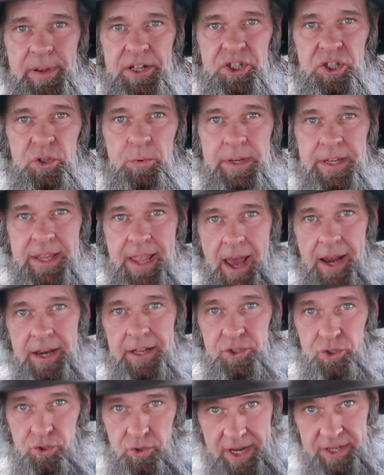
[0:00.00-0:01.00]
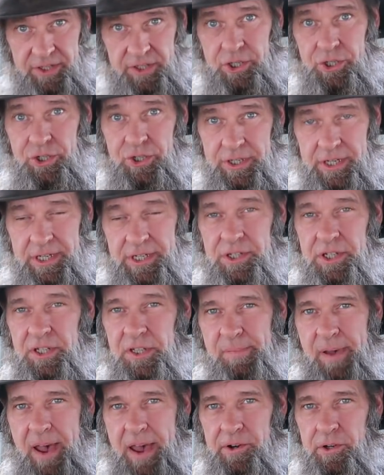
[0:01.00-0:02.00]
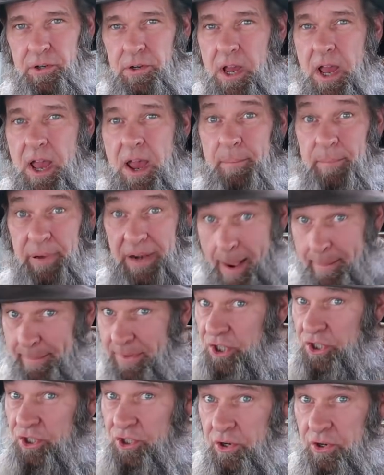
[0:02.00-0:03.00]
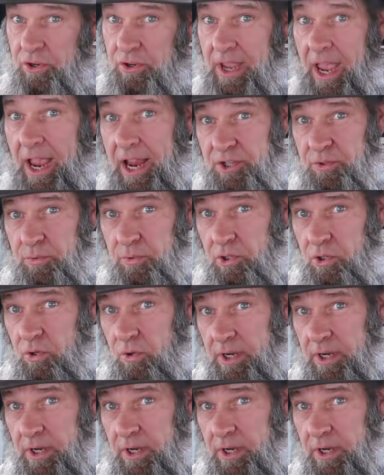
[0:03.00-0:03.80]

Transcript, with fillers: bit, so we got it transitioned into the bottle, but I'm gonna show you guys real